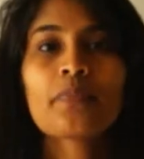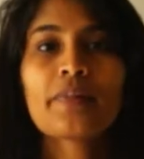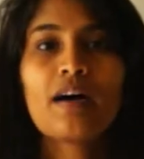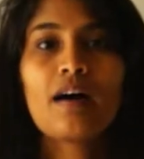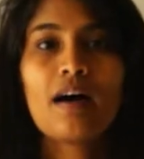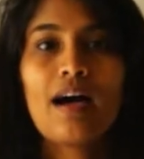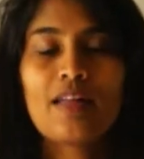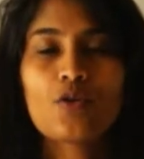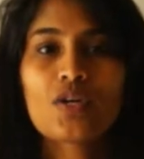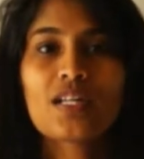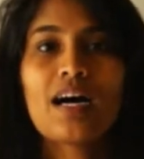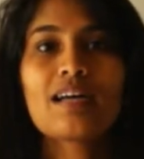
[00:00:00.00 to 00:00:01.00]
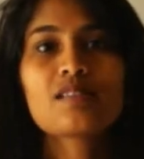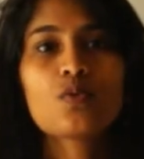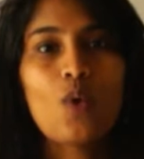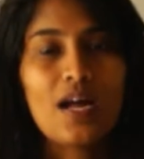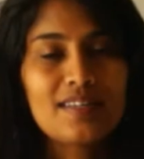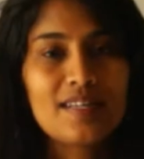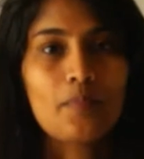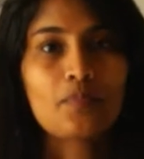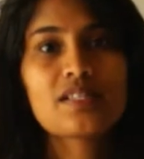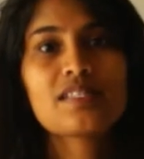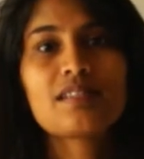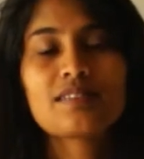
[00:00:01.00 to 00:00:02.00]
and you can ask one
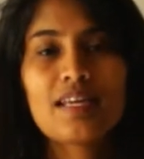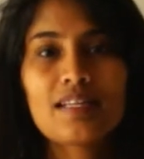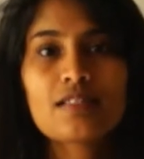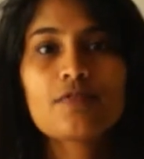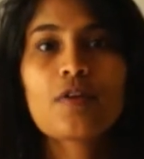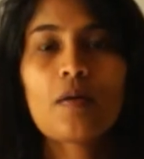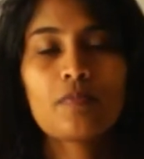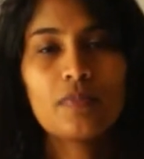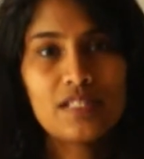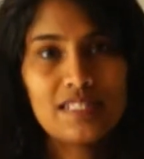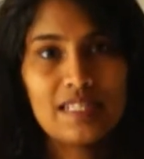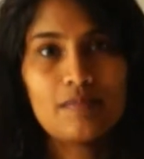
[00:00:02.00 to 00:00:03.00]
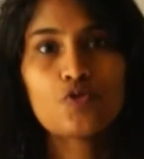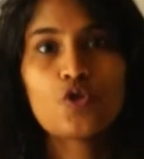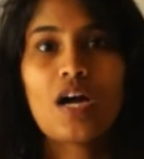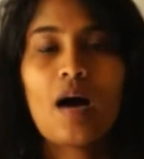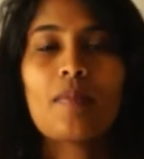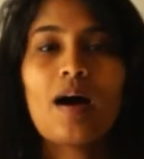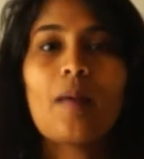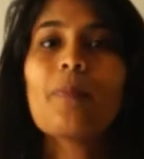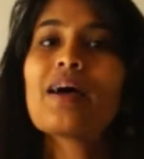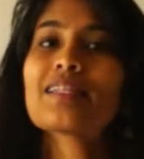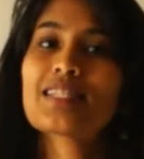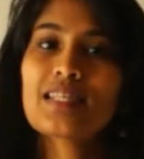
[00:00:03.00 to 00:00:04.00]
representative from the team to come up
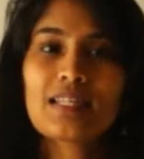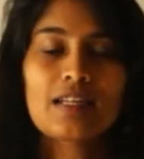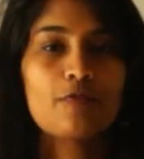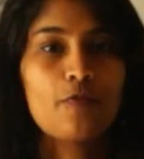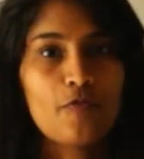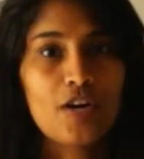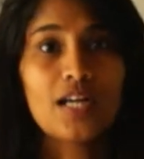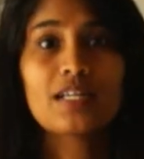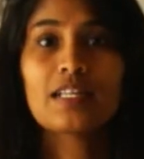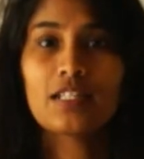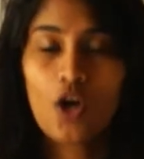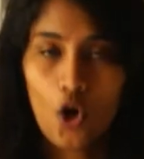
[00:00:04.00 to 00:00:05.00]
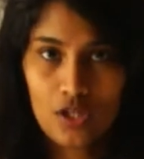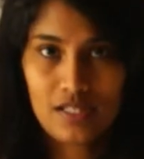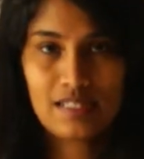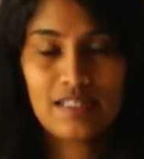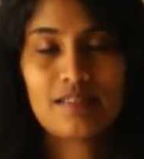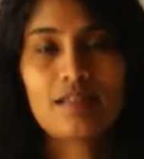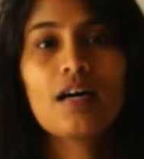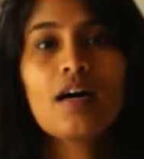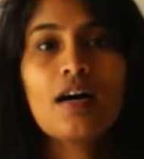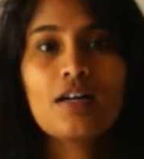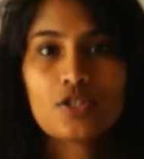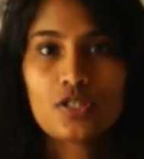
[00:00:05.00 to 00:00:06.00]
and sit in front in the hot seat.
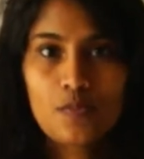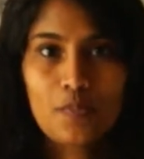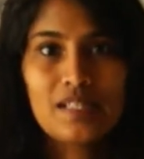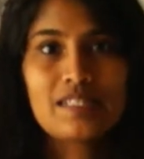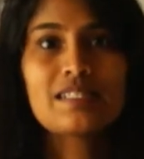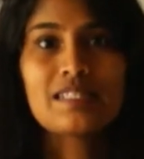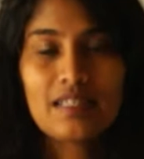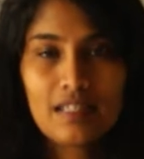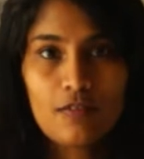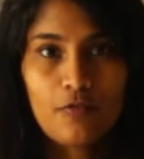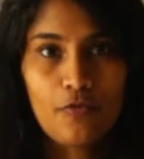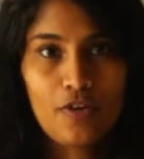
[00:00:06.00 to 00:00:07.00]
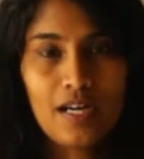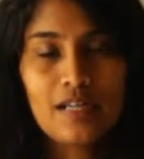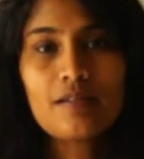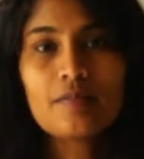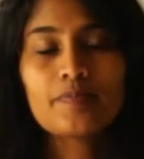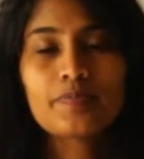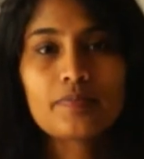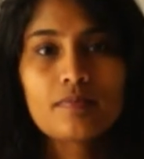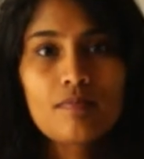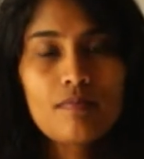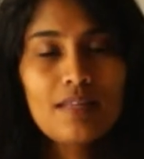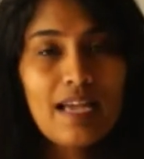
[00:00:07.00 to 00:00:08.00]
So the person is sitting in front
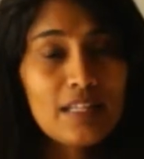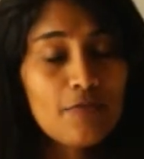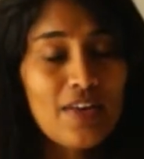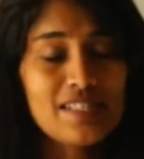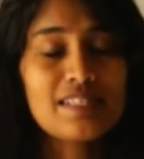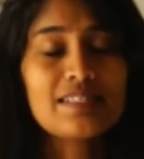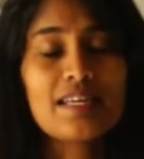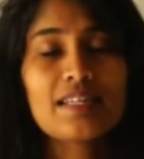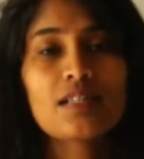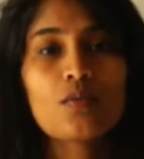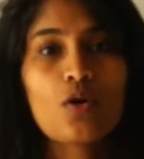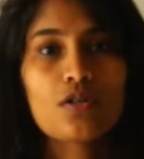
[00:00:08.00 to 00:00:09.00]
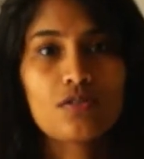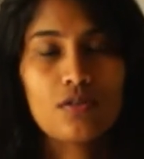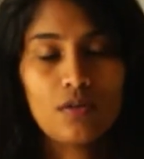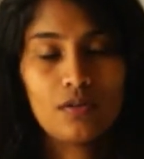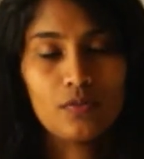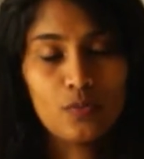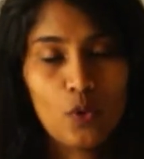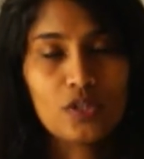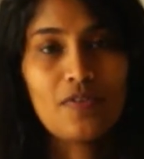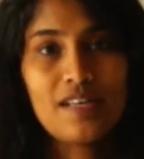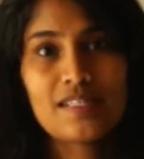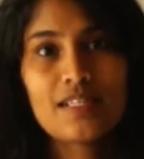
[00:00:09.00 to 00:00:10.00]
and the facilitator, what
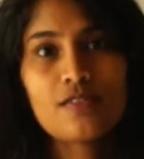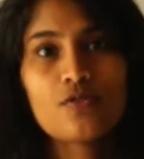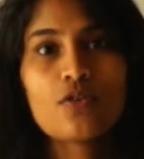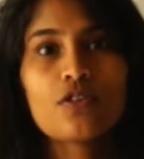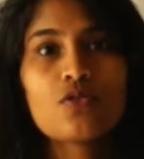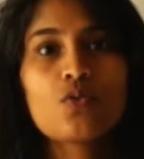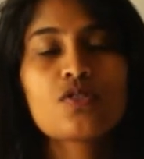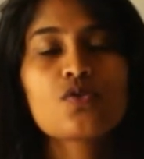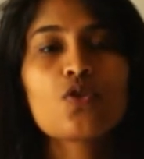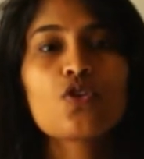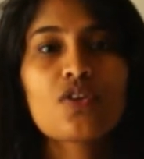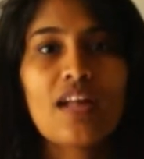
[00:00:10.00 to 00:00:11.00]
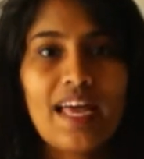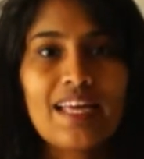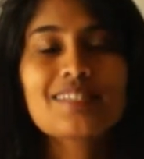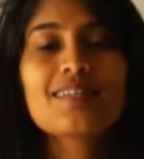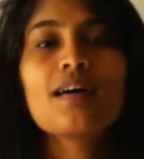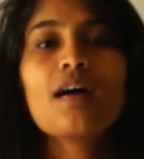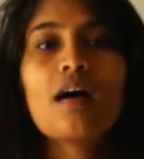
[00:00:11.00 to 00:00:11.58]
the facilitator is going to do is going to write